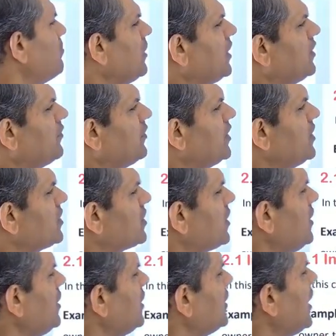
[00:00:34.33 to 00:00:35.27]
definition,
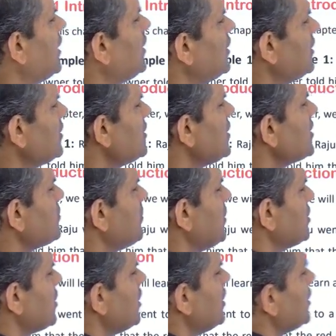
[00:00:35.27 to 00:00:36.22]
that it is a
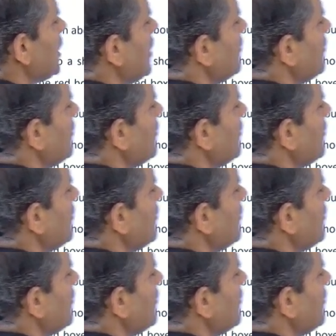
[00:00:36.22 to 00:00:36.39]
special type